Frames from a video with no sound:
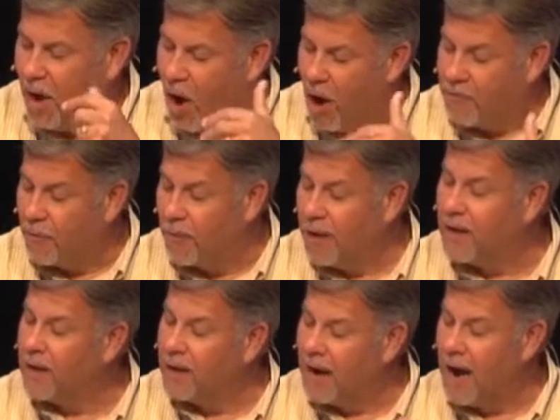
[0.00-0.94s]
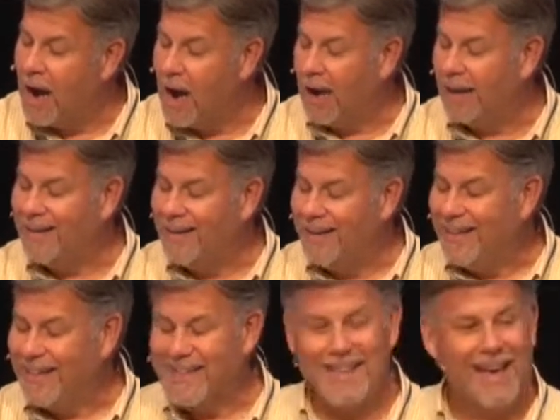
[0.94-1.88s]
offering God
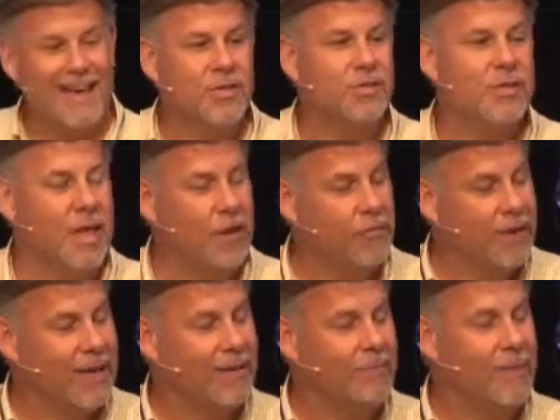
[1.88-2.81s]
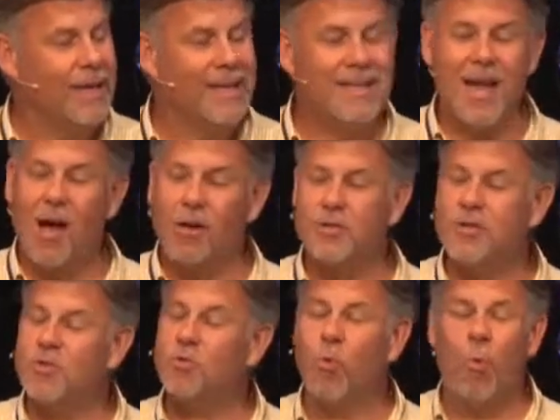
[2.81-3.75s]
thanksgiving. And he
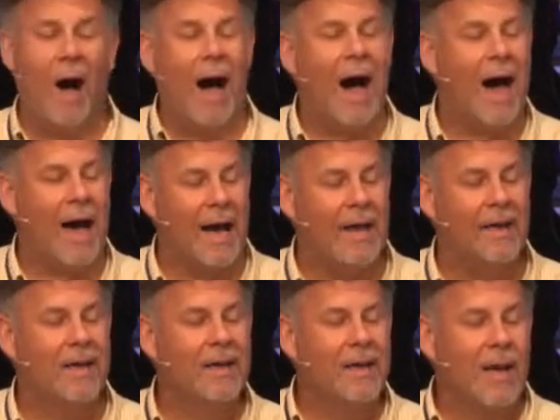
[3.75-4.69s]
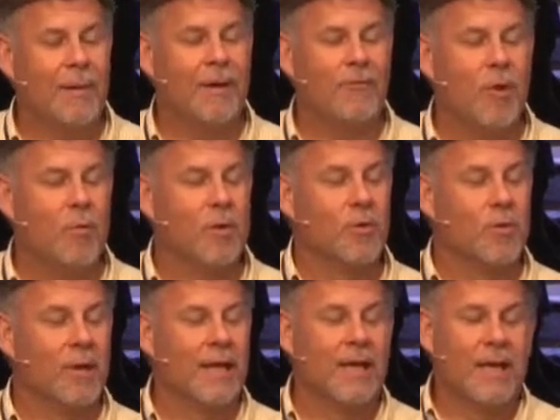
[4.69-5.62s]
tells us why. I mean, if we were to
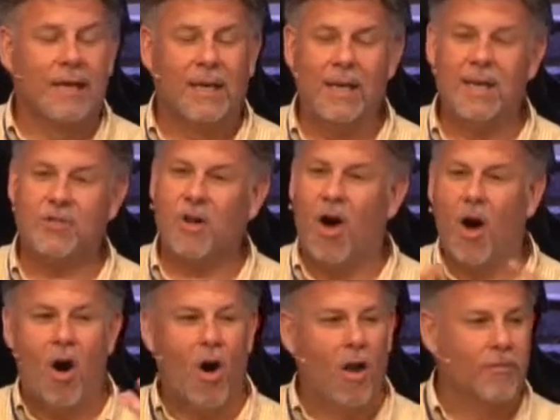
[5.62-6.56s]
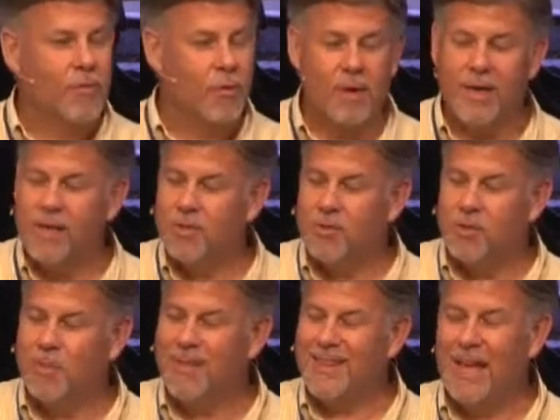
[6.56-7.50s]
really list all of the reasons
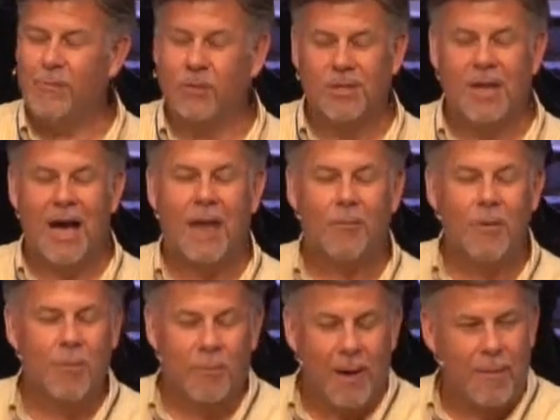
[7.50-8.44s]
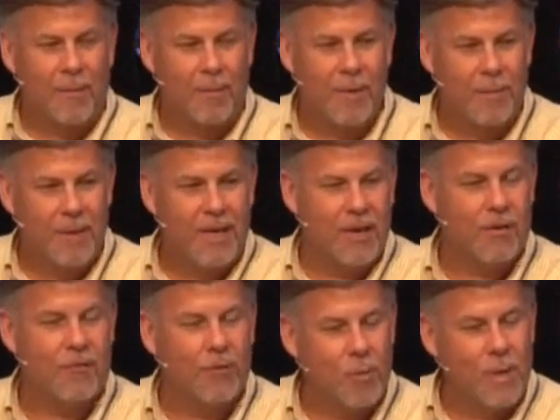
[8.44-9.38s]
to be thankful to God, we would probably be
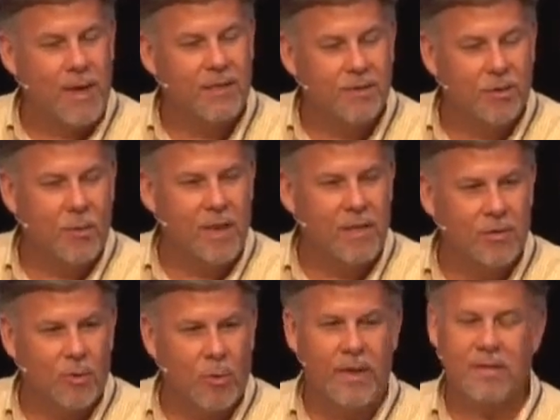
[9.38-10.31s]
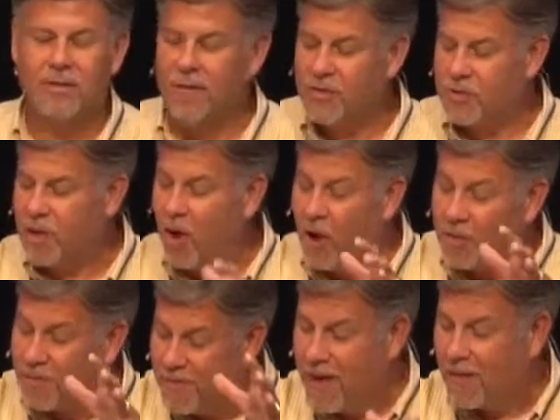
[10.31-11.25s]
here for weeks and weeks and weeks listing
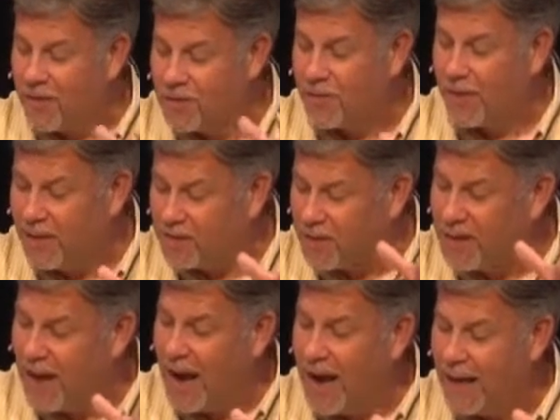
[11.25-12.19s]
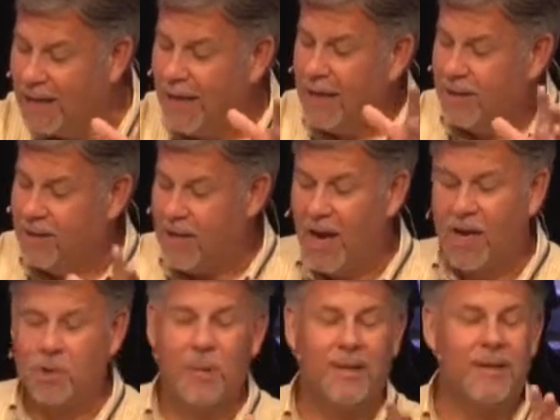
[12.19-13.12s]
all the various things that God
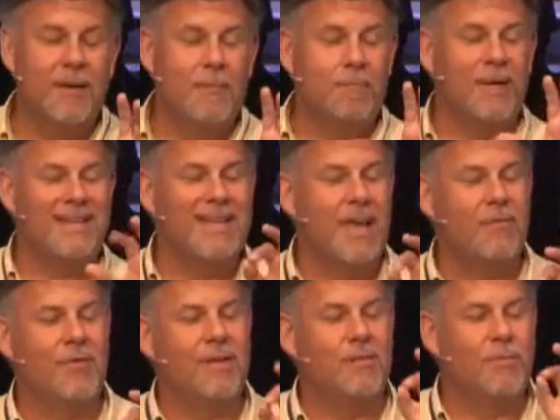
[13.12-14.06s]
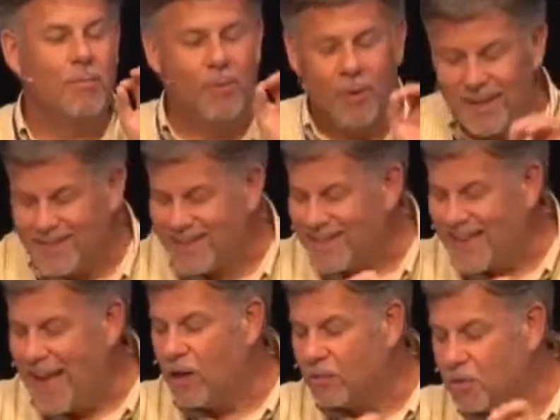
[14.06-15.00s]
does. But, but David breaks it
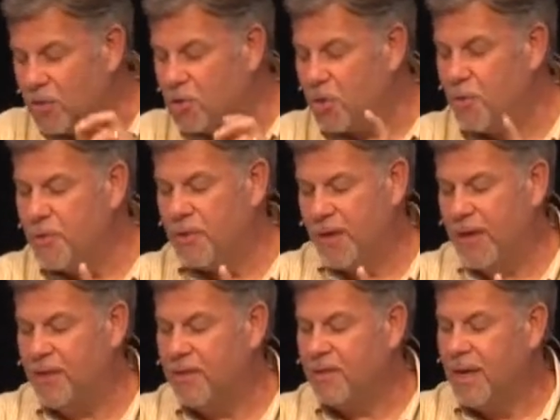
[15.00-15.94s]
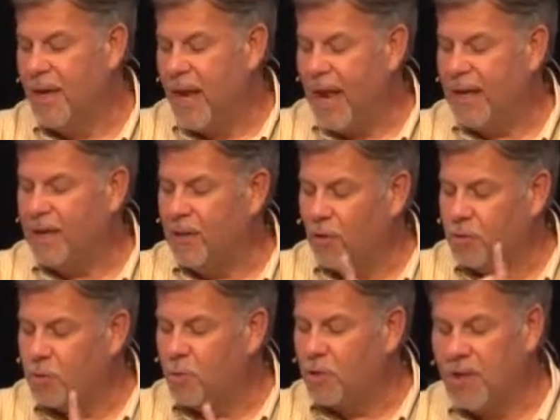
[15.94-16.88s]
down to two things, and
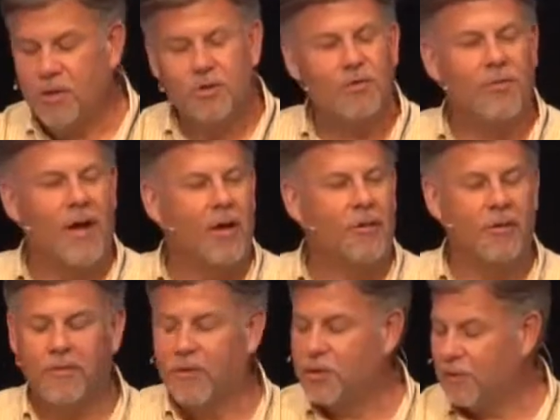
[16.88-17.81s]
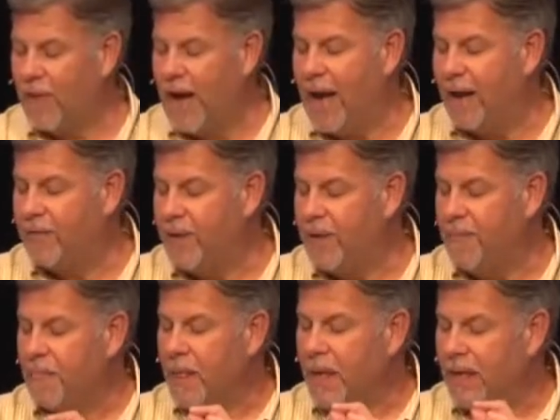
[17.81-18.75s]
those two things are found in verse 5. He,
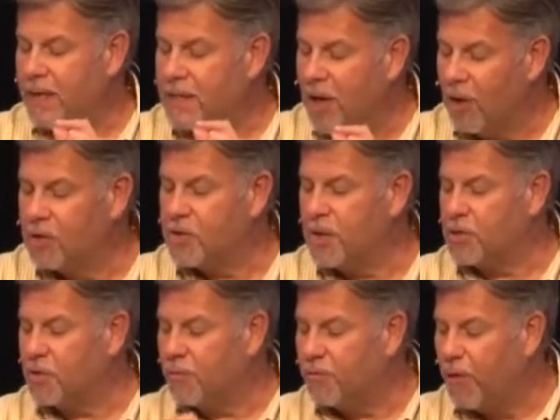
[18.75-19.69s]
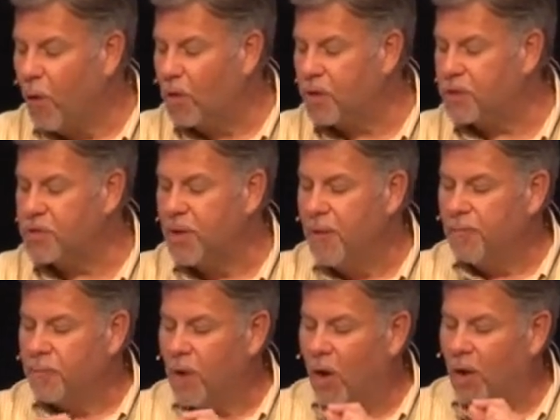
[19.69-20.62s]
he tells us to focus
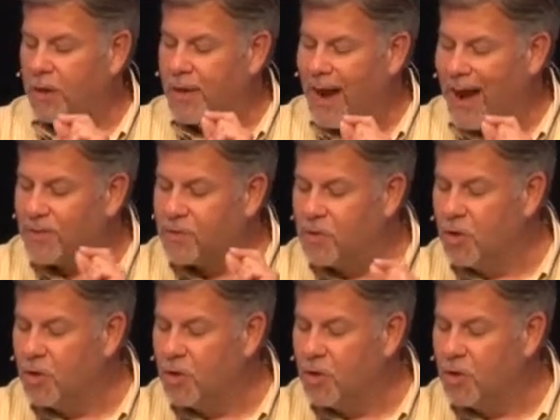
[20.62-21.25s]
on God's